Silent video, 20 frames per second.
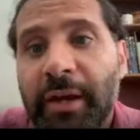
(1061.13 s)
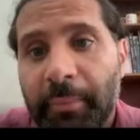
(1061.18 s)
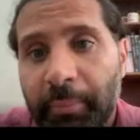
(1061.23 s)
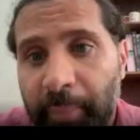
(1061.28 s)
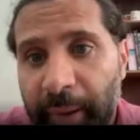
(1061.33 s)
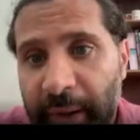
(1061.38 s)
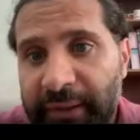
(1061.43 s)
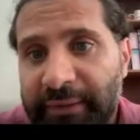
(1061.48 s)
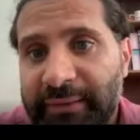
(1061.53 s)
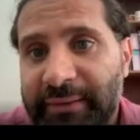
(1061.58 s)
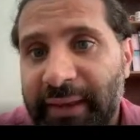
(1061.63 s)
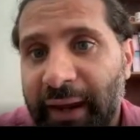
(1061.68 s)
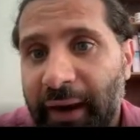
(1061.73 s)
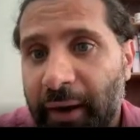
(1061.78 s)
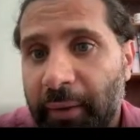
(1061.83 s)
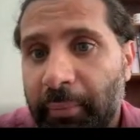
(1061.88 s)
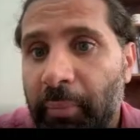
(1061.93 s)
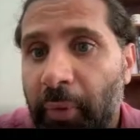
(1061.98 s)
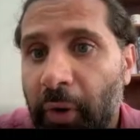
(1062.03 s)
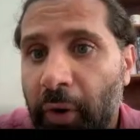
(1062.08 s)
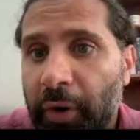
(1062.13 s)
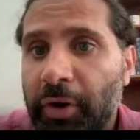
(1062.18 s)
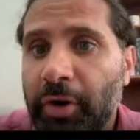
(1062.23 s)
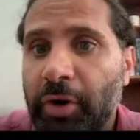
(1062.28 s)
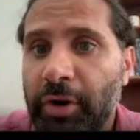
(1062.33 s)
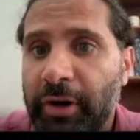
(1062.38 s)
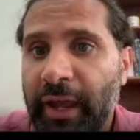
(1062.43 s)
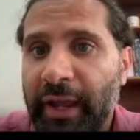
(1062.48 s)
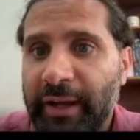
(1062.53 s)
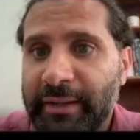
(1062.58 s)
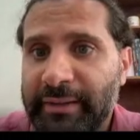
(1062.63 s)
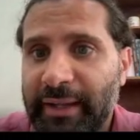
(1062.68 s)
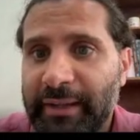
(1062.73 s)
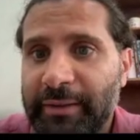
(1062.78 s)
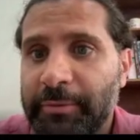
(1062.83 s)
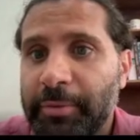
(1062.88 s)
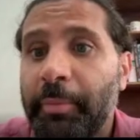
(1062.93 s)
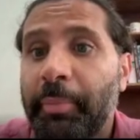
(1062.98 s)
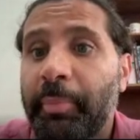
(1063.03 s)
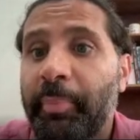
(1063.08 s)
but they are more
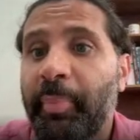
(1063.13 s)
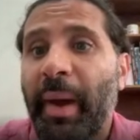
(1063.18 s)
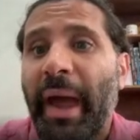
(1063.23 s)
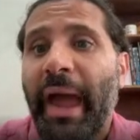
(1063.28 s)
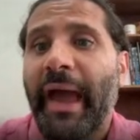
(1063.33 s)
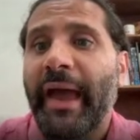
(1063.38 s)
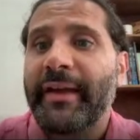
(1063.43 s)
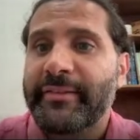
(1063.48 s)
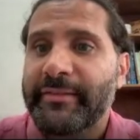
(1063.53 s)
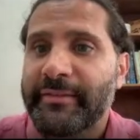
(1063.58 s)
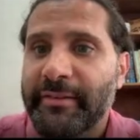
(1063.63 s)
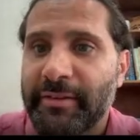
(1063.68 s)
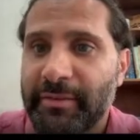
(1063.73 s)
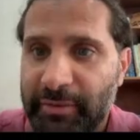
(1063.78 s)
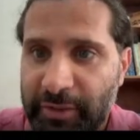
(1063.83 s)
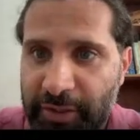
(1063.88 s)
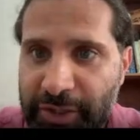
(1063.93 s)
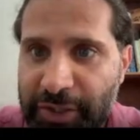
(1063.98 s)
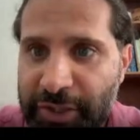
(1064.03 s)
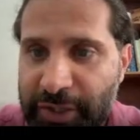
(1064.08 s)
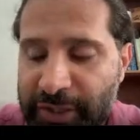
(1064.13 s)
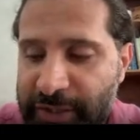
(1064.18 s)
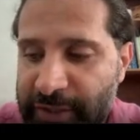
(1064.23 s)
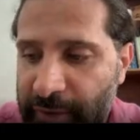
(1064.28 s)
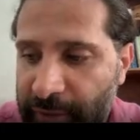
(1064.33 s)
connected to past conditions.